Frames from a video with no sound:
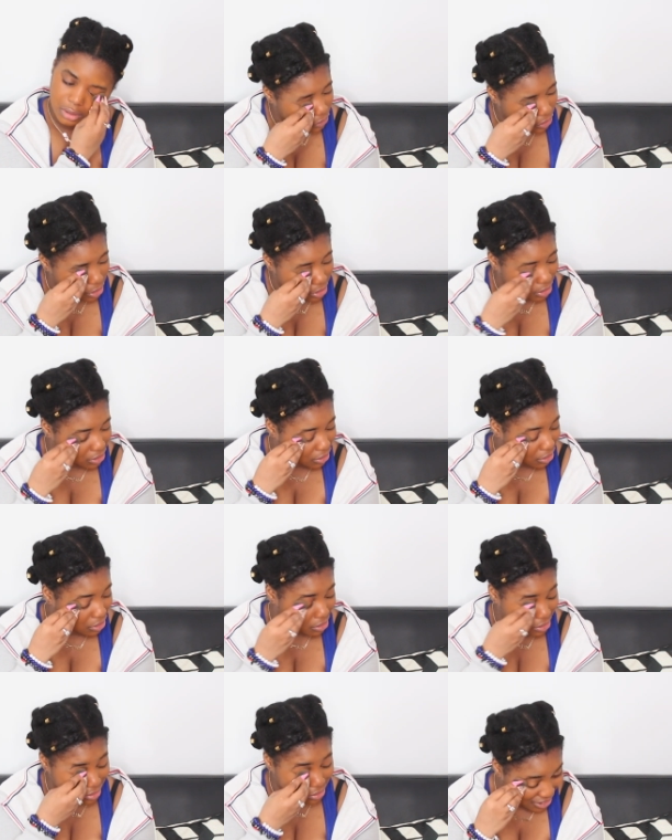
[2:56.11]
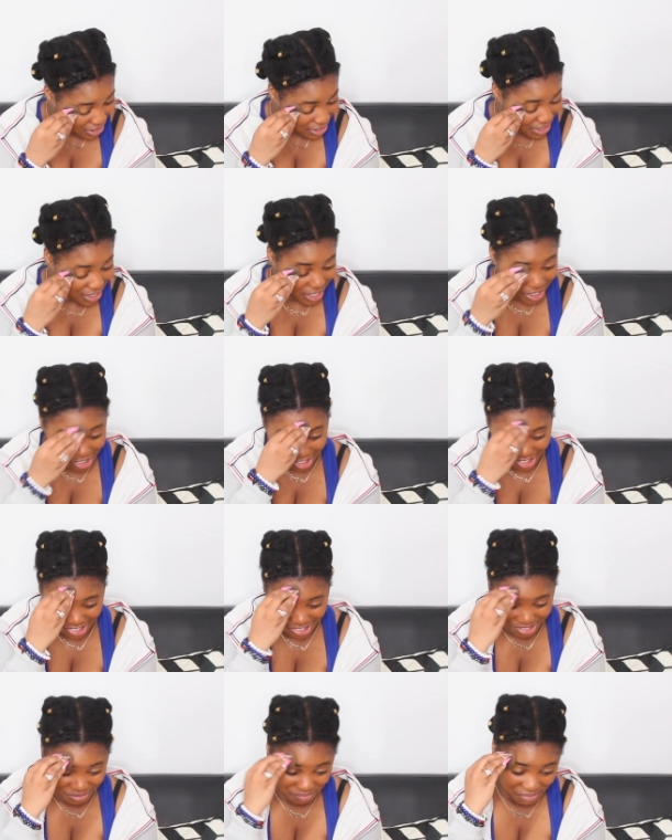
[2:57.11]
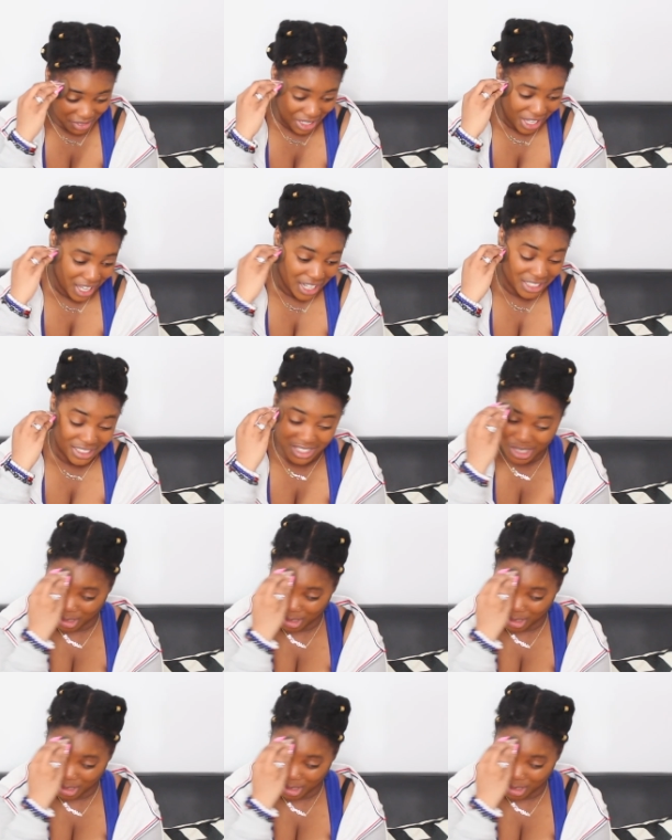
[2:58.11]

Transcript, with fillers: fond de teint. Y'all, this